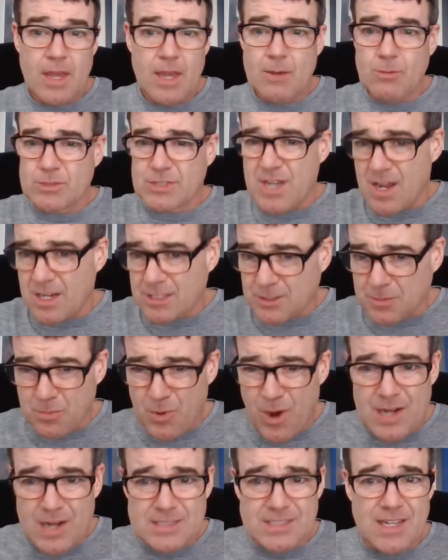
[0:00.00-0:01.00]
It was not
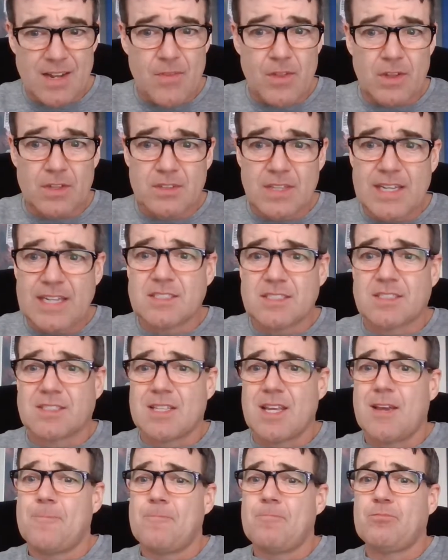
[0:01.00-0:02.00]
surprising in the least
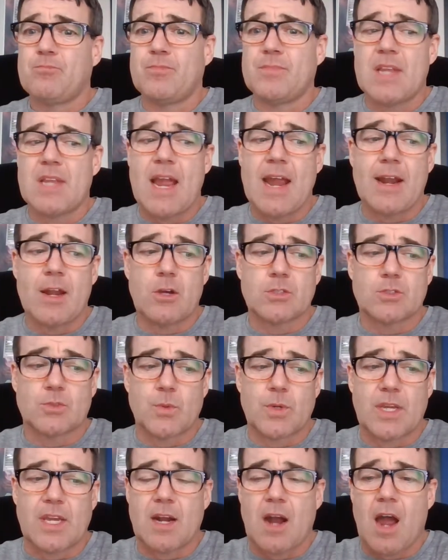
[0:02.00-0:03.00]
that Nate Oats
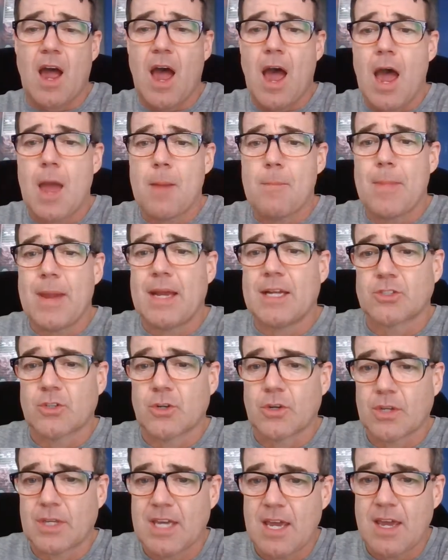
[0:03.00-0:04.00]
would get a high
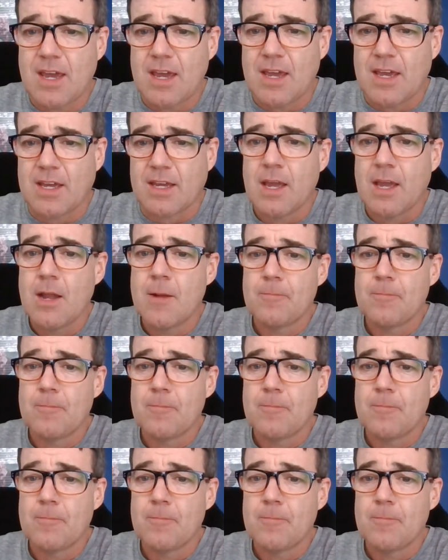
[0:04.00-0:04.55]
major gig.